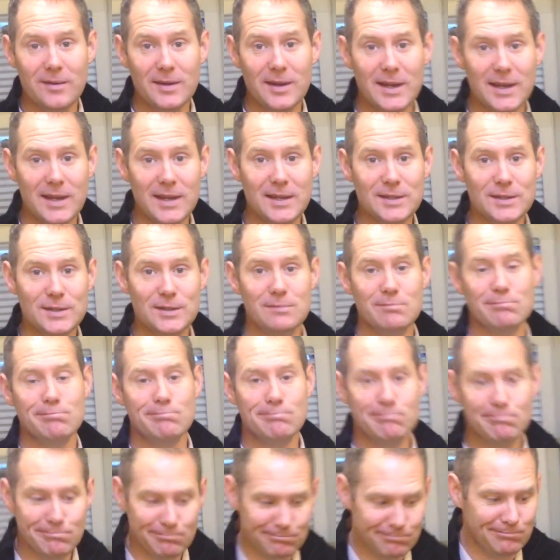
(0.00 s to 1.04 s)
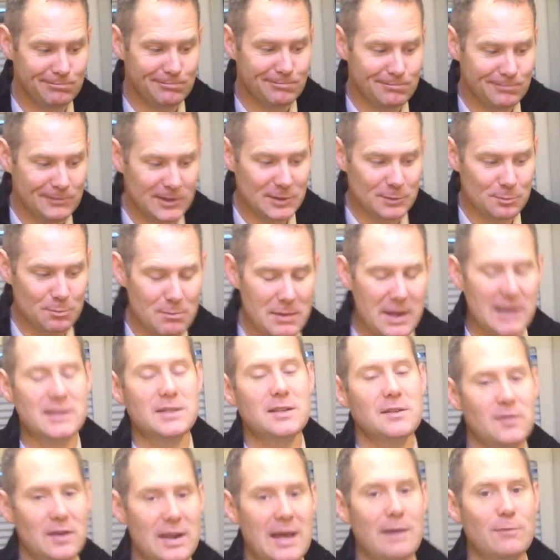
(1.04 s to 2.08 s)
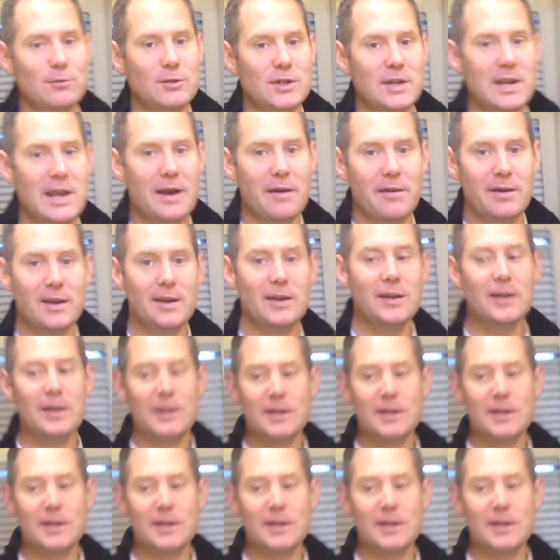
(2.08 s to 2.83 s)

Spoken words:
is this massive lounging area.